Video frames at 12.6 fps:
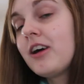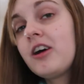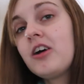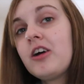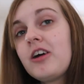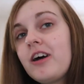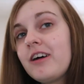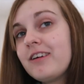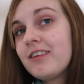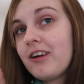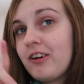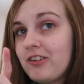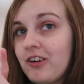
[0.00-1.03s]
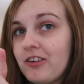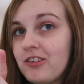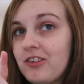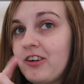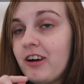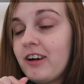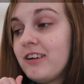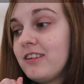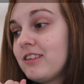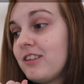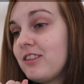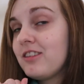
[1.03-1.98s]
All right guys, I'll talk to you guys
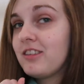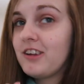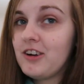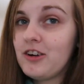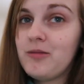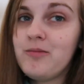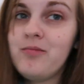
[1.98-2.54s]
later.